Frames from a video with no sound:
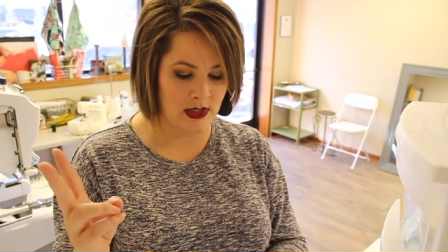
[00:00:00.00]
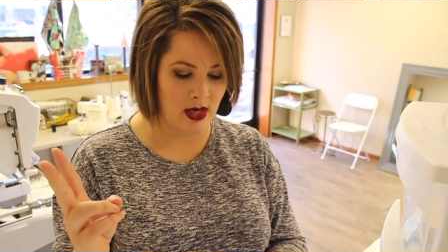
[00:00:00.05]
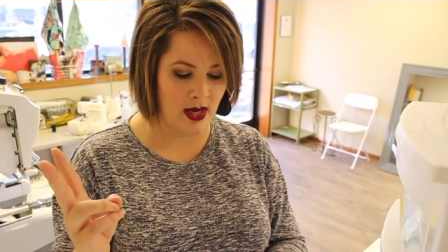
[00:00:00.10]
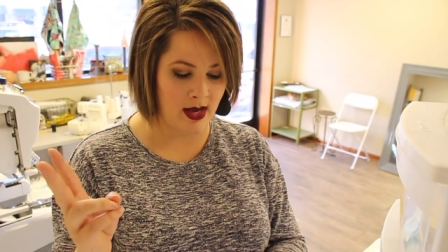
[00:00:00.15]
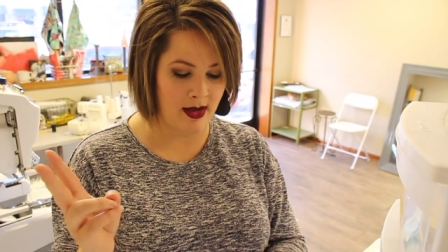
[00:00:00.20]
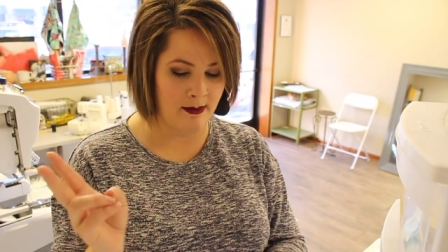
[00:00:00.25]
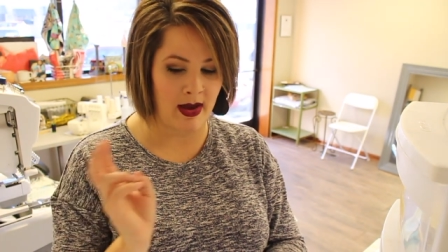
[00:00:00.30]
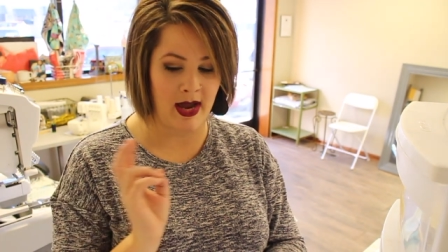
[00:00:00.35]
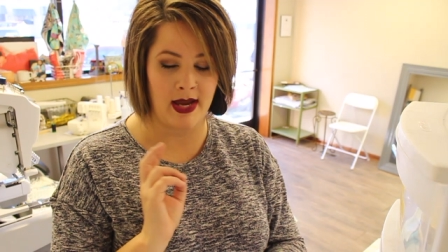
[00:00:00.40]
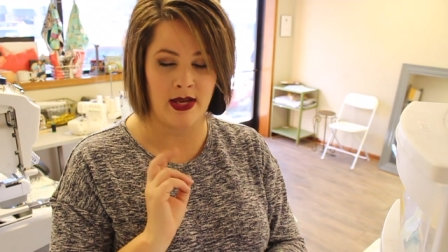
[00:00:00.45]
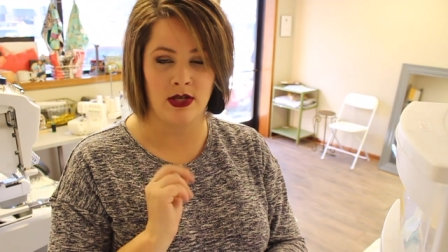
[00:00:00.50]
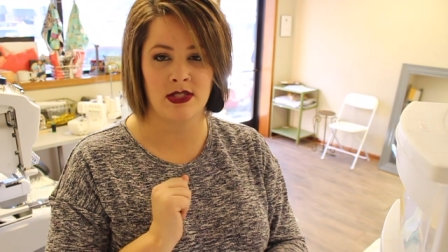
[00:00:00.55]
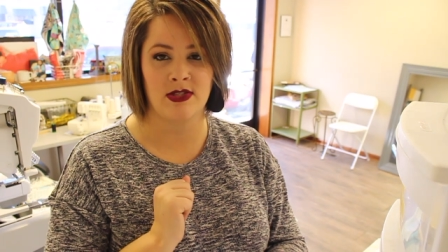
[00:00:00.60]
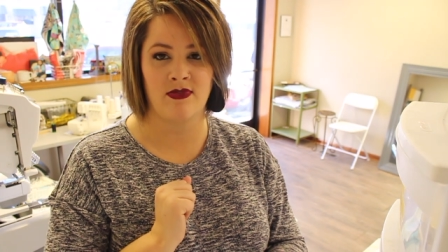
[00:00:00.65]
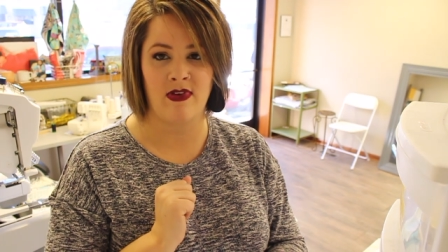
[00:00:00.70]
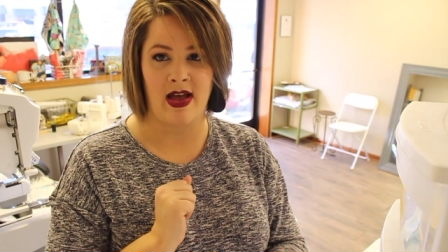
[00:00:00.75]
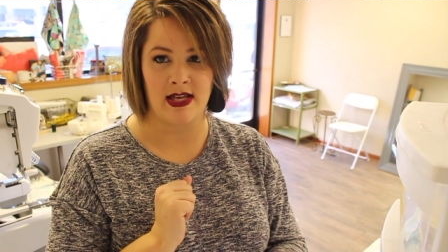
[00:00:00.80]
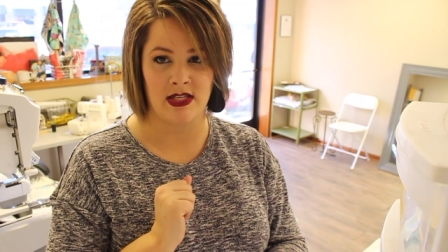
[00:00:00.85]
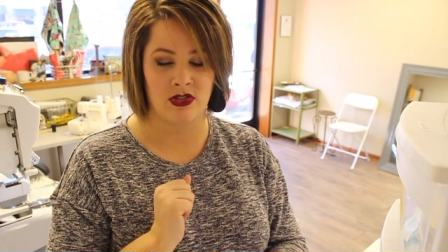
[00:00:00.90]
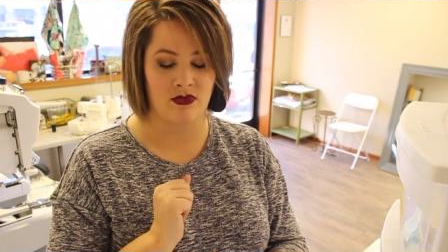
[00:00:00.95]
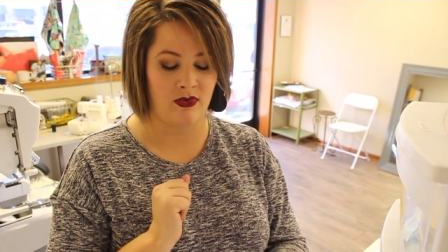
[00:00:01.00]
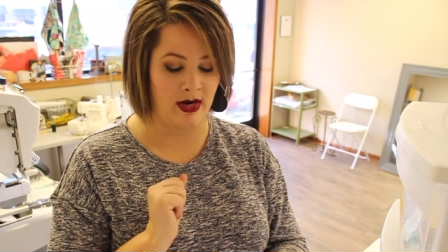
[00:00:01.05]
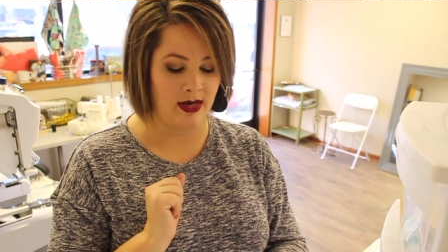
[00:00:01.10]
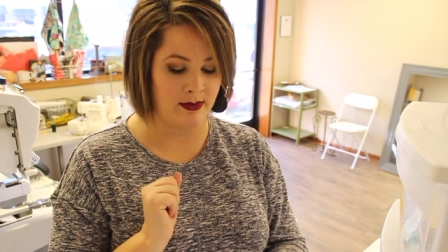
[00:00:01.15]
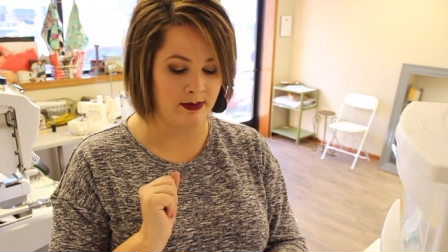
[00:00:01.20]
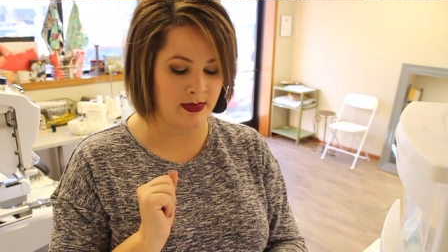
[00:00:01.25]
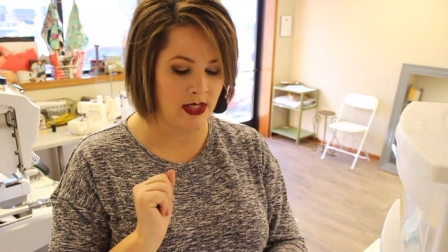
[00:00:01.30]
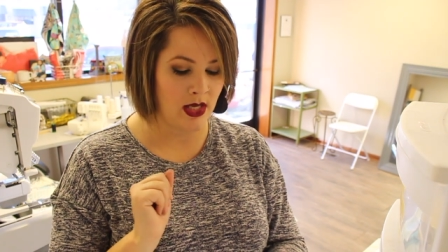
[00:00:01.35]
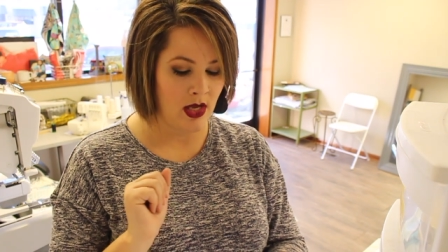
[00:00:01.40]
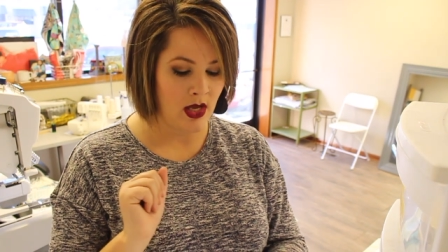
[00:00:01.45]
I use fast
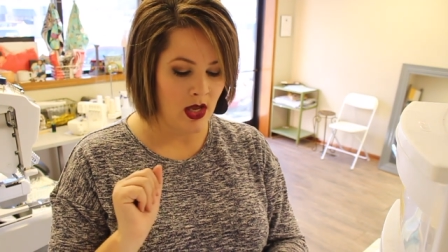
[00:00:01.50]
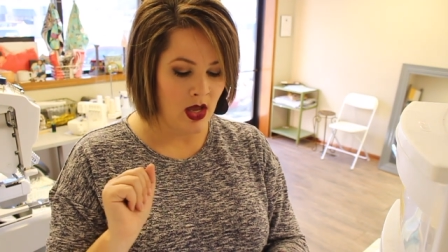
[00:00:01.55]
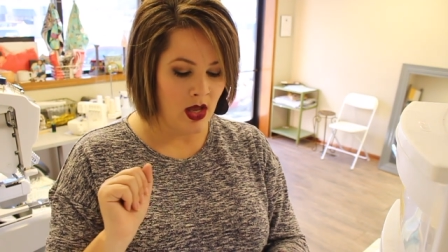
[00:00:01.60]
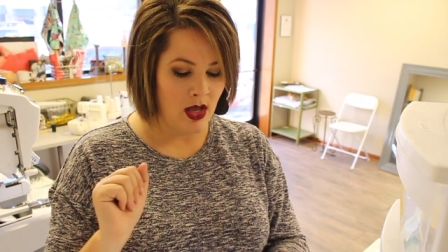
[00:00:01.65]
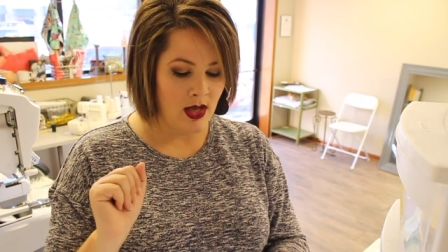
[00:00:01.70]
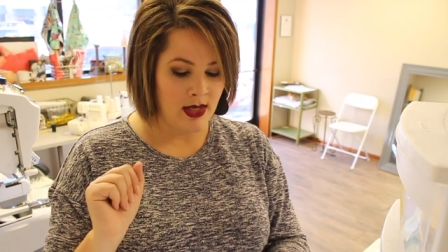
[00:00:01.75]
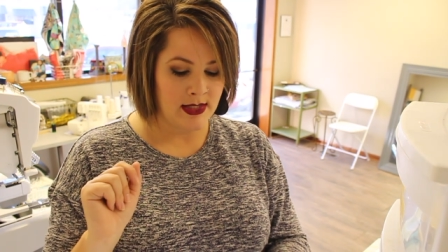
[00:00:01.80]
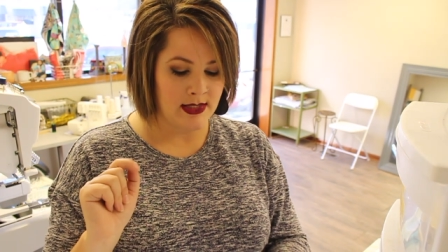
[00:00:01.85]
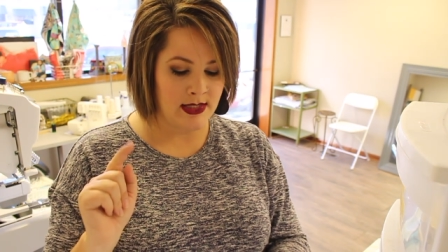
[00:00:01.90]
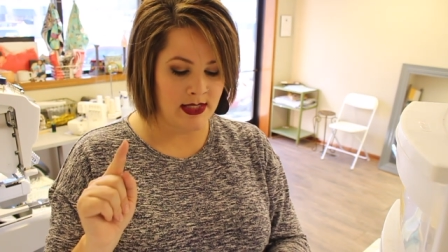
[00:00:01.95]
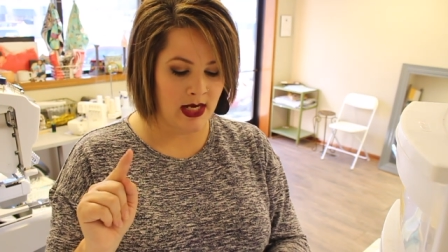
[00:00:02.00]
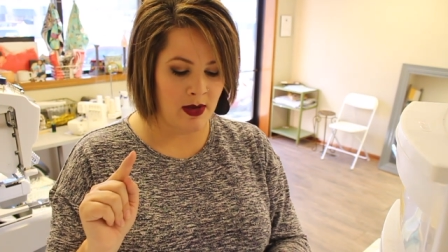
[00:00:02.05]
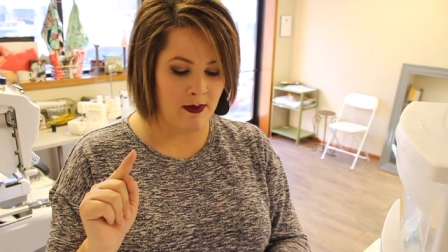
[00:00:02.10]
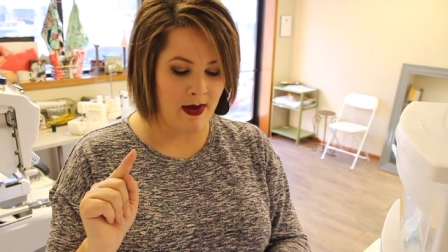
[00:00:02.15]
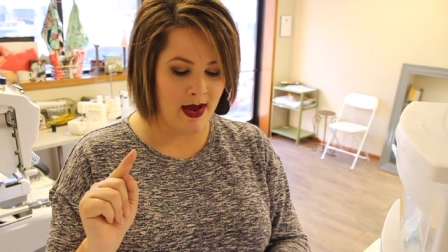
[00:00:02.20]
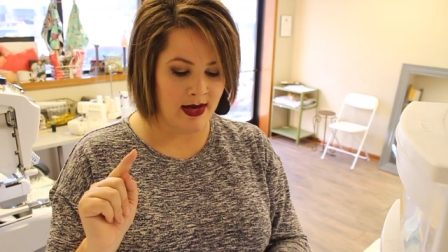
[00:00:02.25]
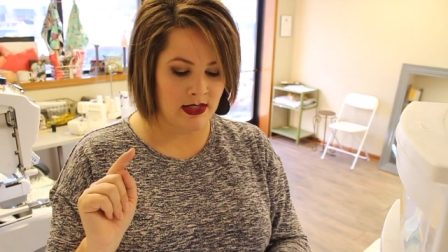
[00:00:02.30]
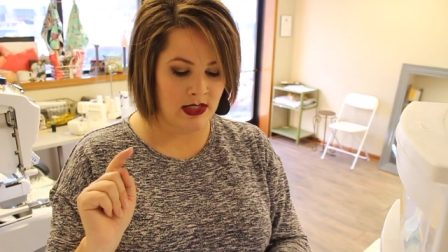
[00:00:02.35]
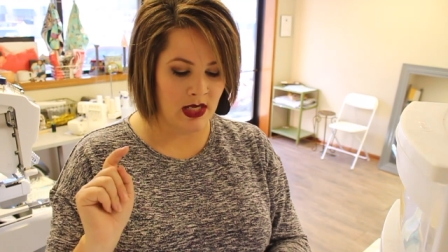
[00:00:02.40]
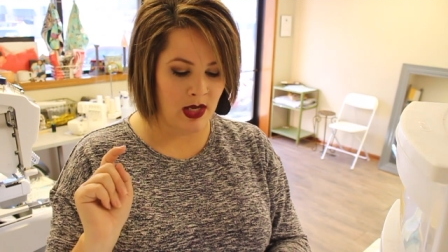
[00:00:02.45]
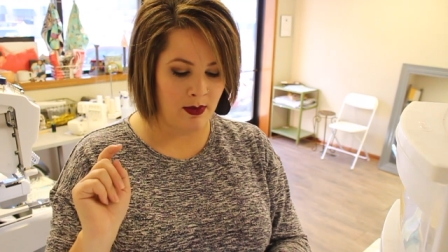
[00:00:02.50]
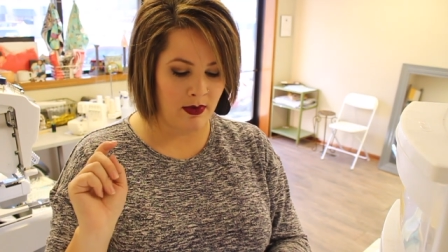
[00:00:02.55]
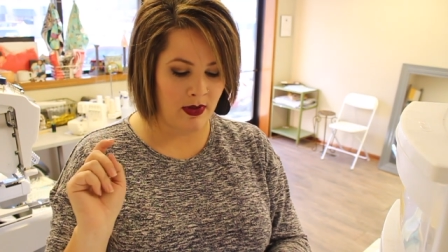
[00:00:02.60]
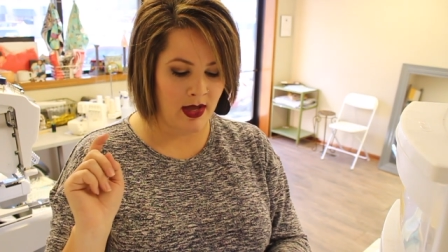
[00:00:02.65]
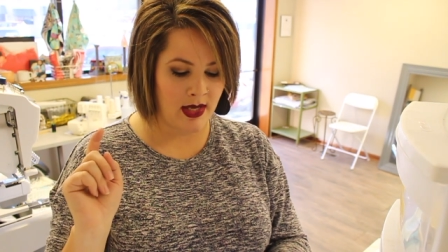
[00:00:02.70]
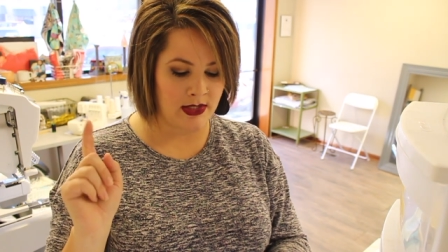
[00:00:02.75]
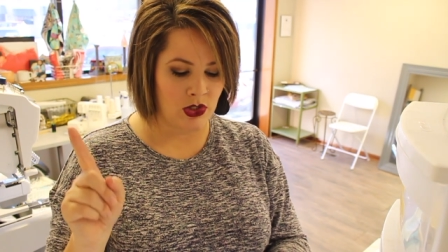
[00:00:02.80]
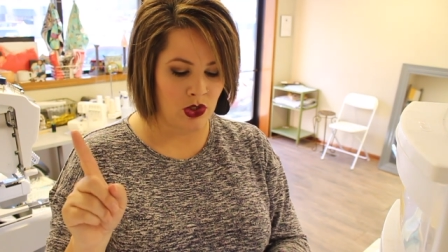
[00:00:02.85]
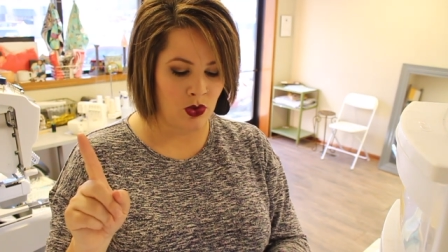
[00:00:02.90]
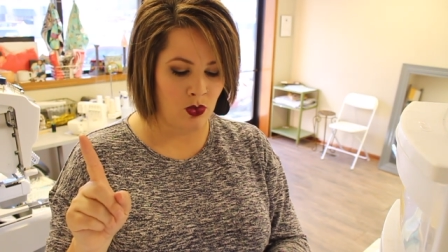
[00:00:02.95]
frames. Sticky back
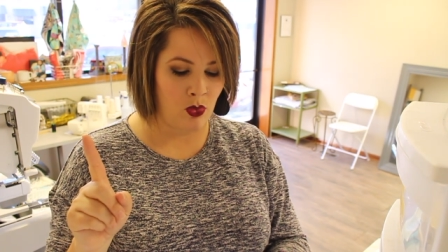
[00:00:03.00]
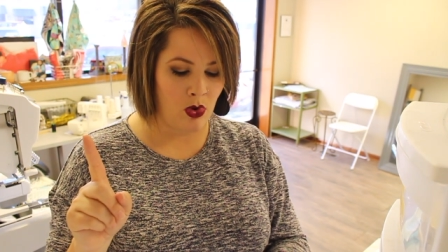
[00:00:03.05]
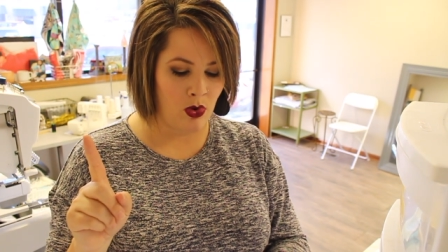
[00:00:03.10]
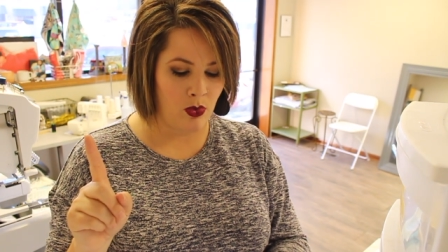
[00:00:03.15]
stabilizer,